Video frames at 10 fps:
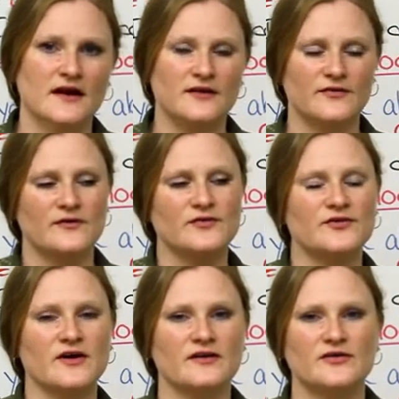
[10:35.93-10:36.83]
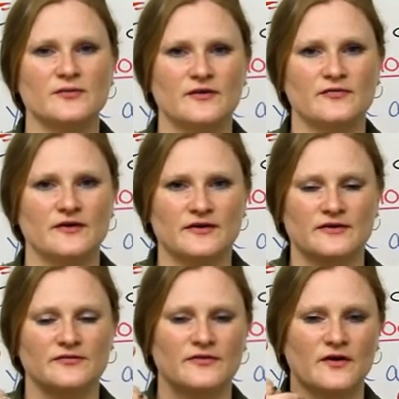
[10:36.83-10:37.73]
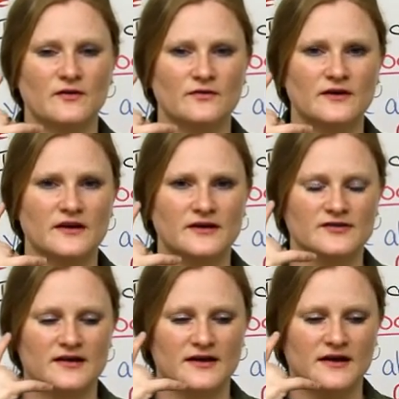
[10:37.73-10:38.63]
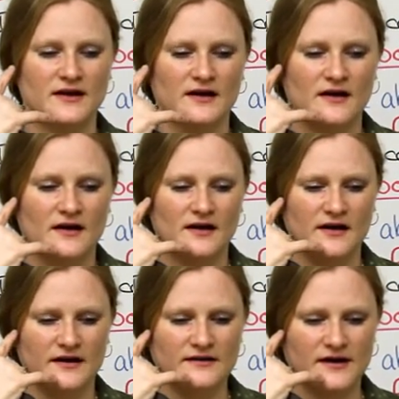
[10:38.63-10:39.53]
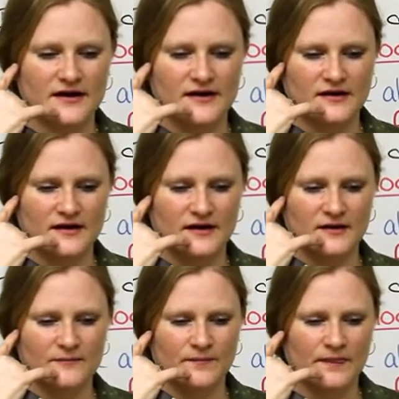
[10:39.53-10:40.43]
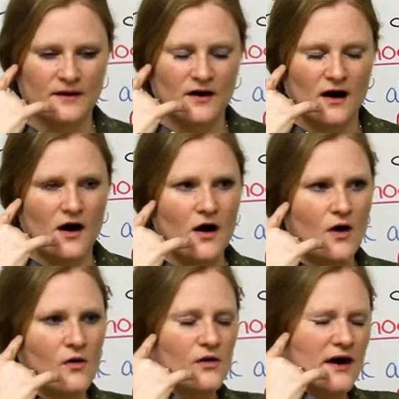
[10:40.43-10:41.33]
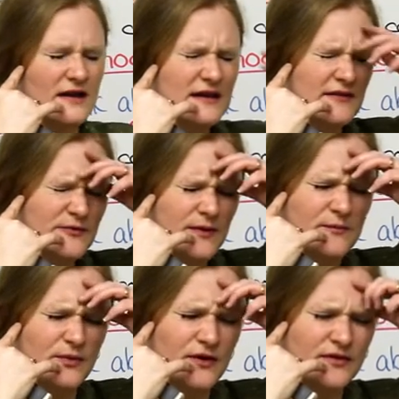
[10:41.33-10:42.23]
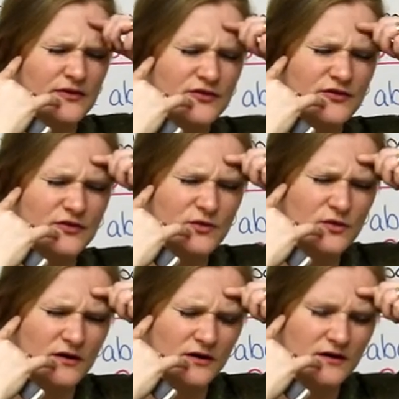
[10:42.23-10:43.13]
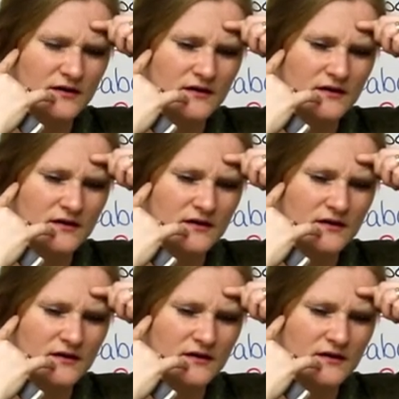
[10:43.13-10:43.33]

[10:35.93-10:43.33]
If I was talking to my friend on the phone and I said, hey, I left my book at the school.